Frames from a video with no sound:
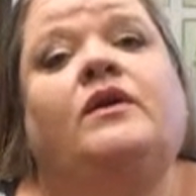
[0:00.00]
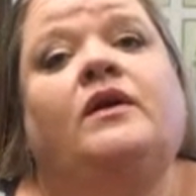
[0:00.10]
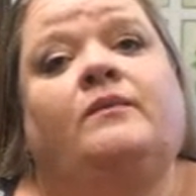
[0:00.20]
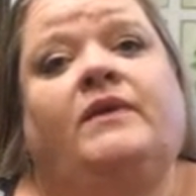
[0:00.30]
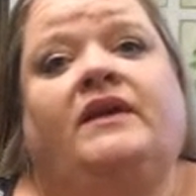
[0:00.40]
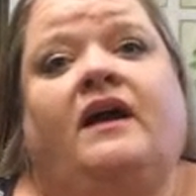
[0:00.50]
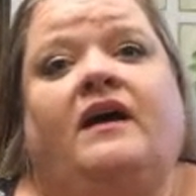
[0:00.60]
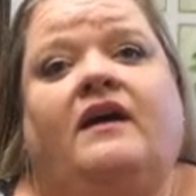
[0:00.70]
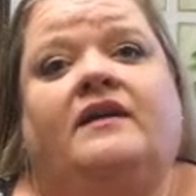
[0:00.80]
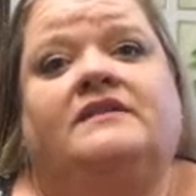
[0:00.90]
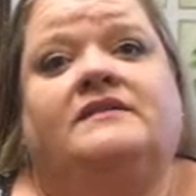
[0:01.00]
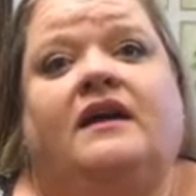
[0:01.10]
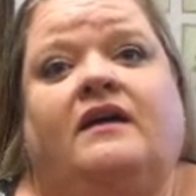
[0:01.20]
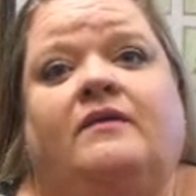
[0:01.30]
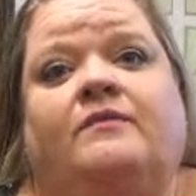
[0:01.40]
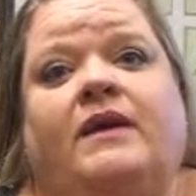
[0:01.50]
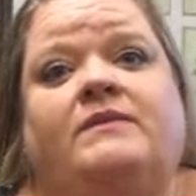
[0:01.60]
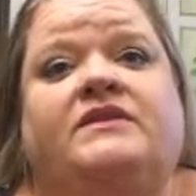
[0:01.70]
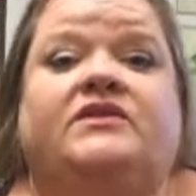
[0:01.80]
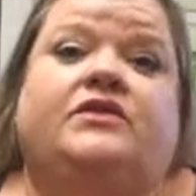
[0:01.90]
because maybe the
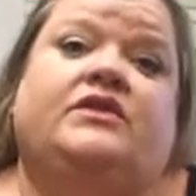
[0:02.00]
student